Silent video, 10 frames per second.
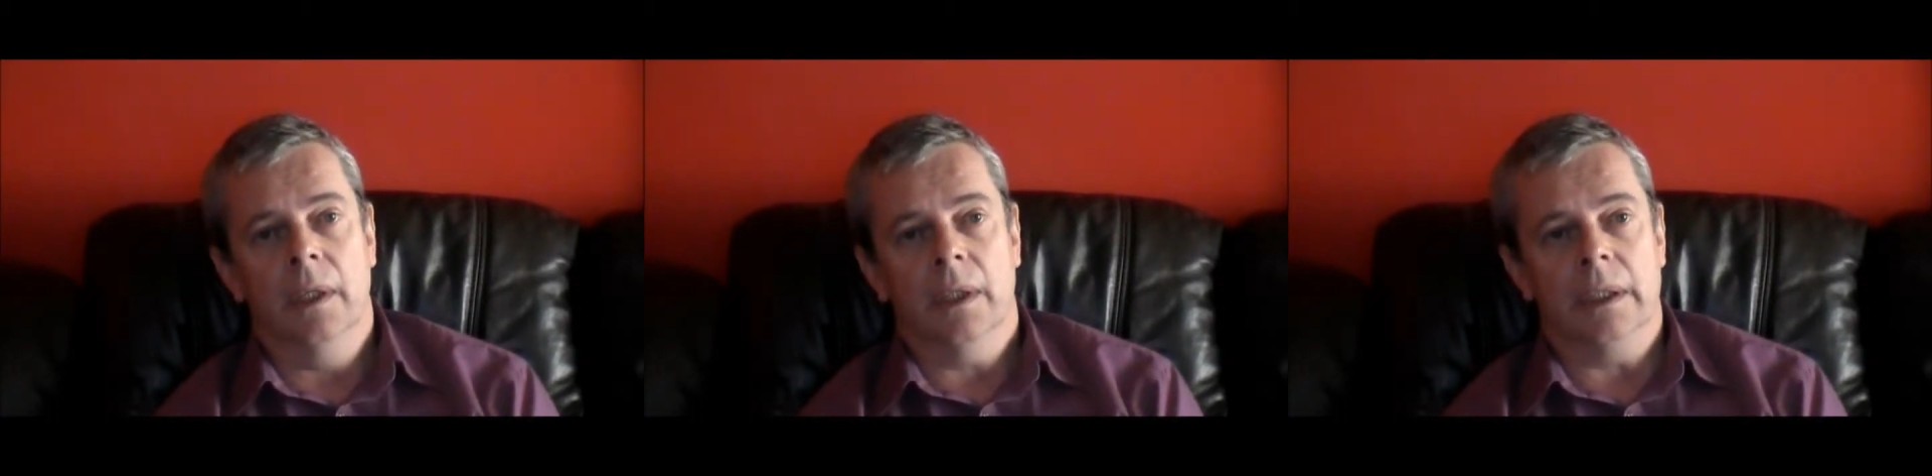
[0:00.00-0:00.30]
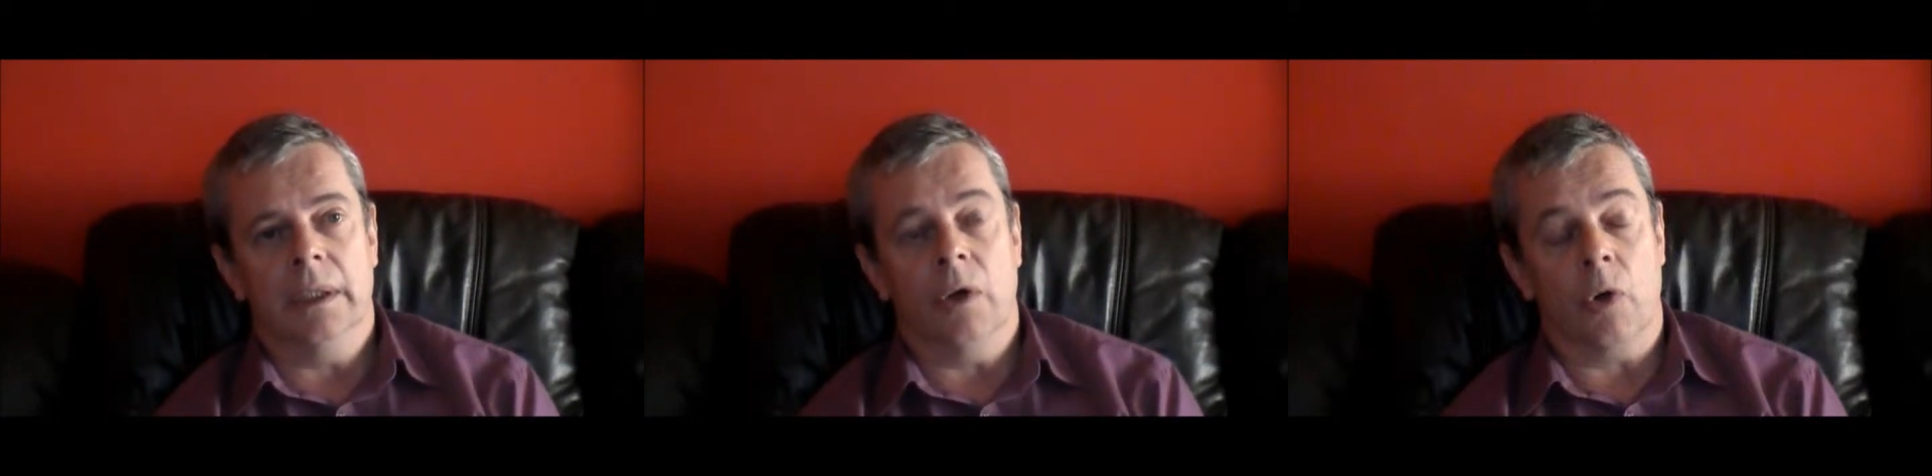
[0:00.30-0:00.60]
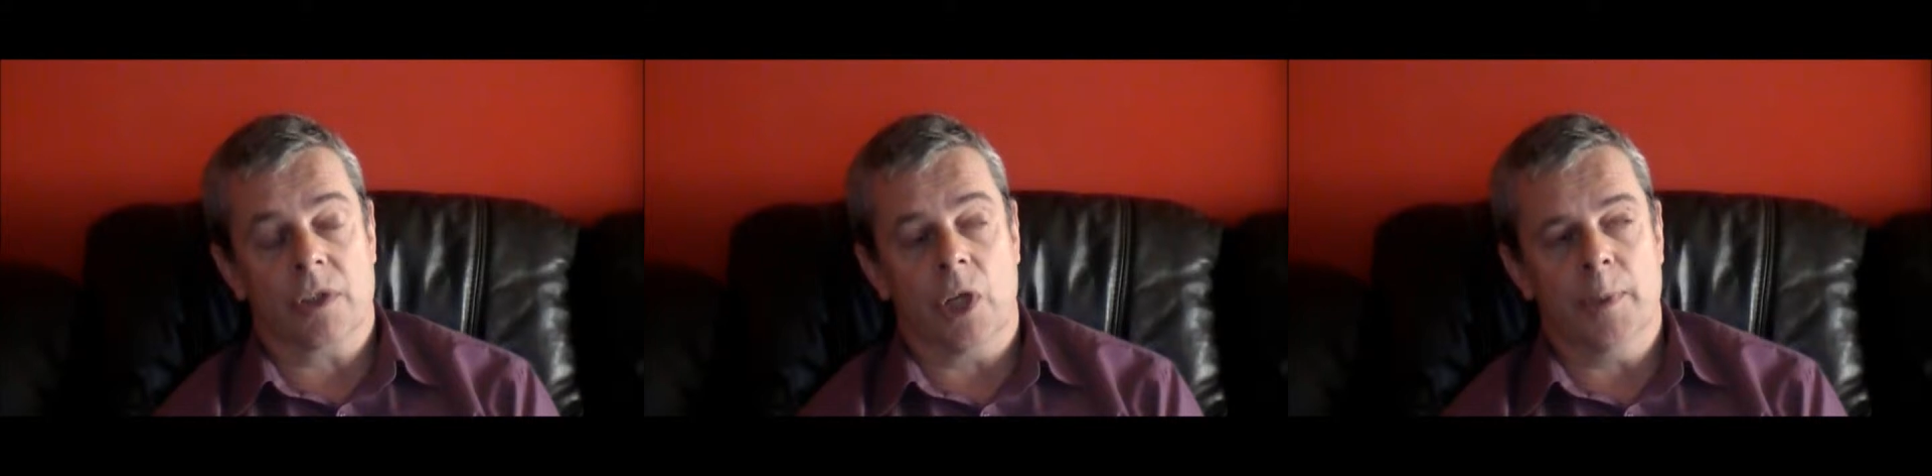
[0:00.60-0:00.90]
in
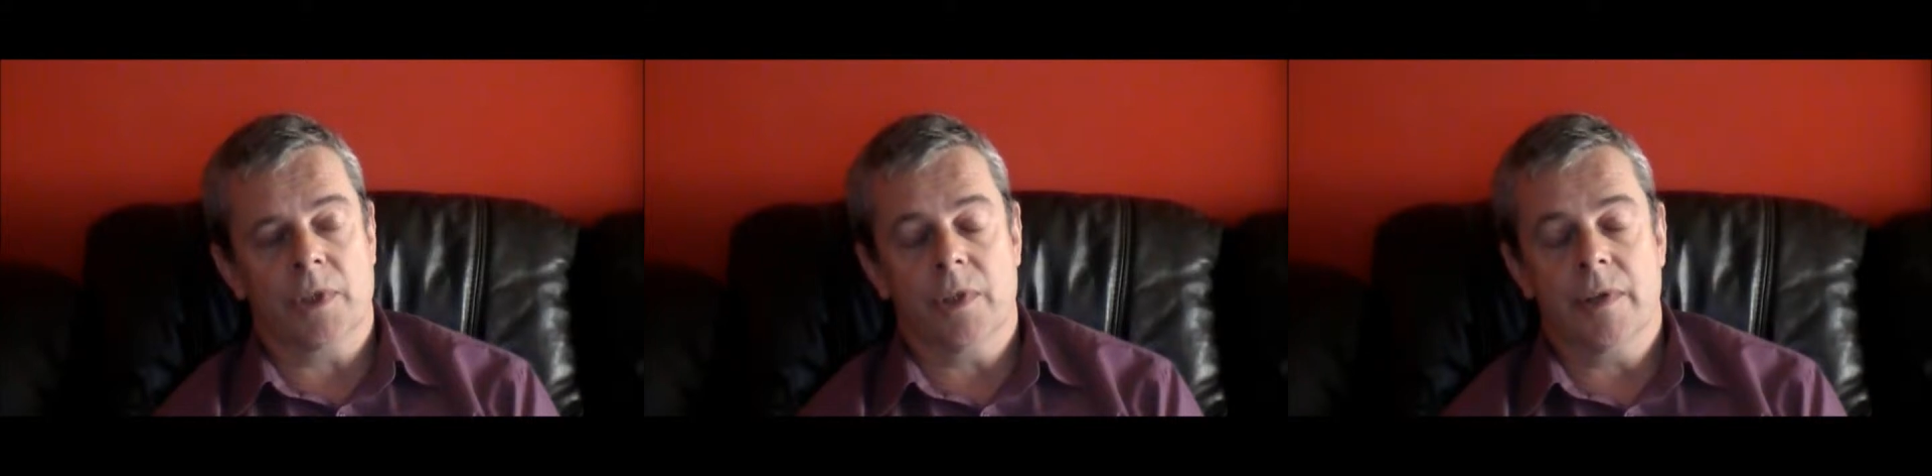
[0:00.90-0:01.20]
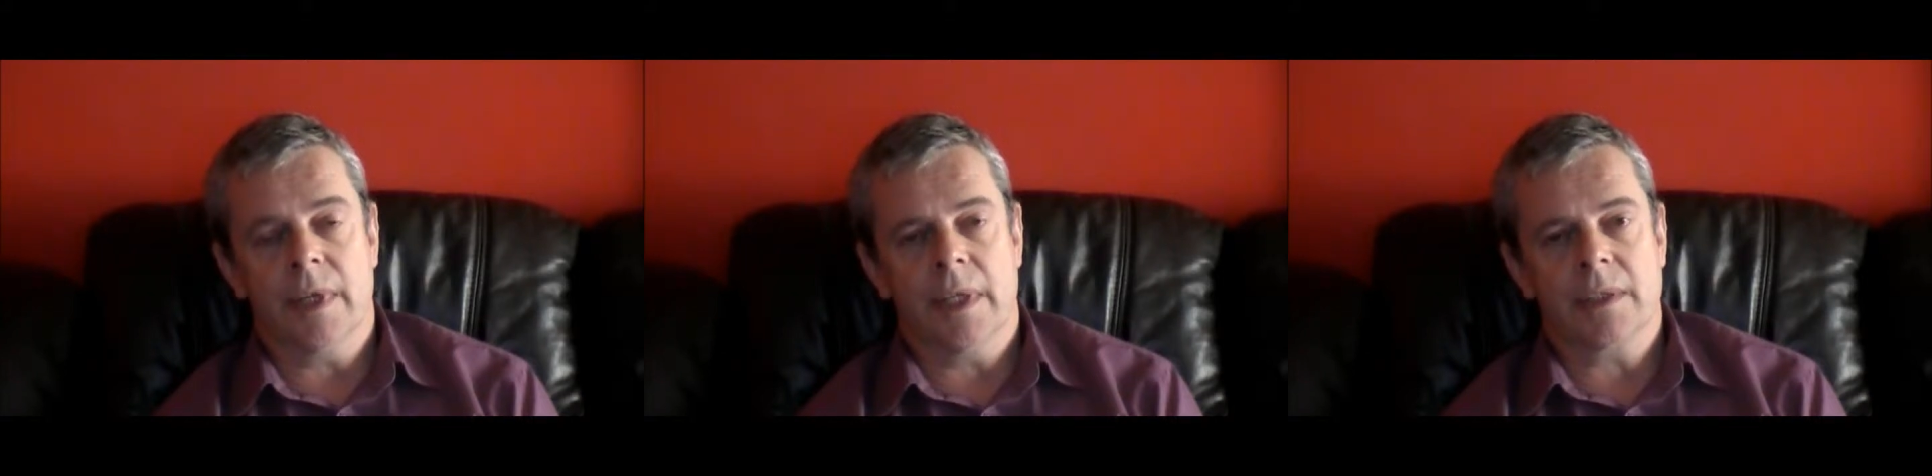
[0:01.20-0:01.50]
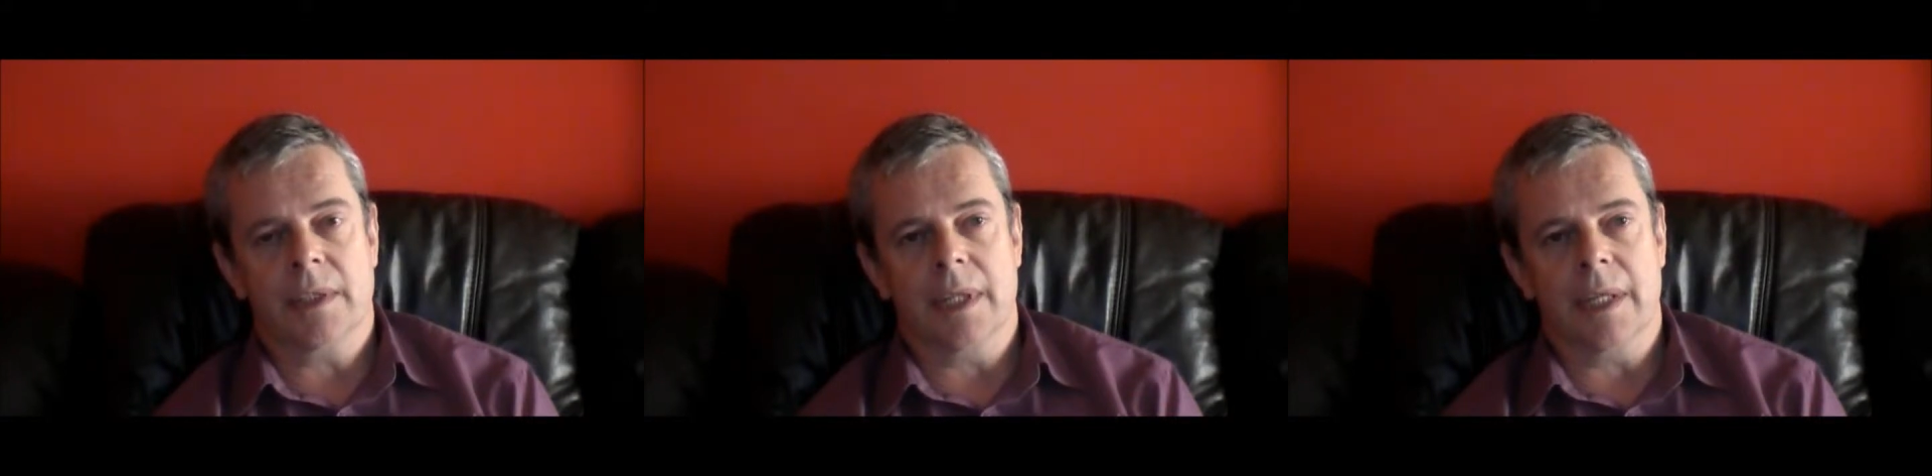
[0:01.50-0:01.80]
October
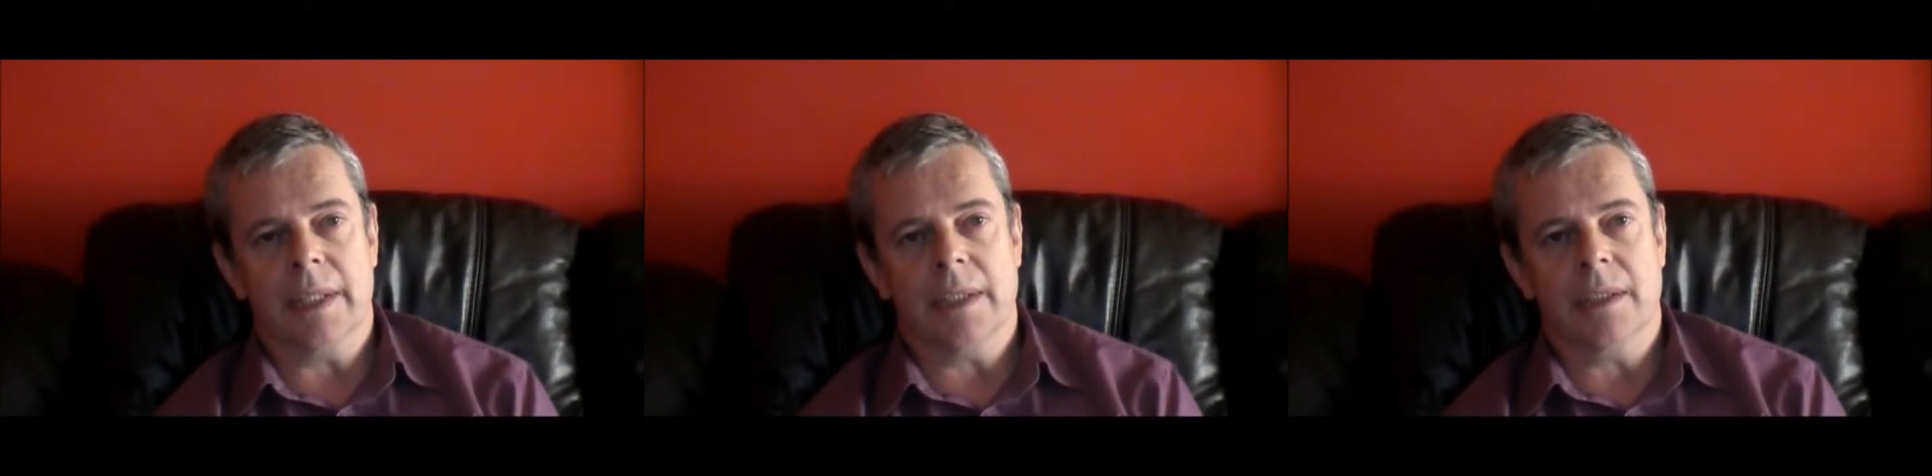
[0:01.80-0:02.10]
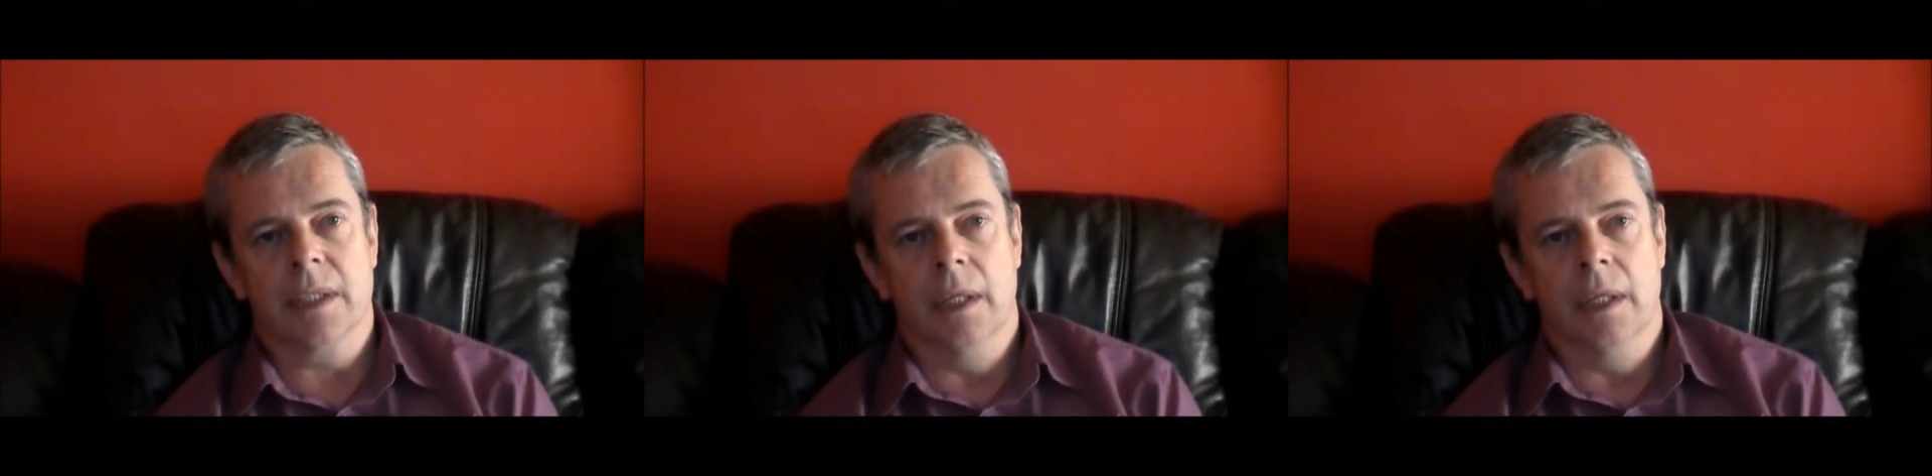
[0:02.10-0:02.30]
2008.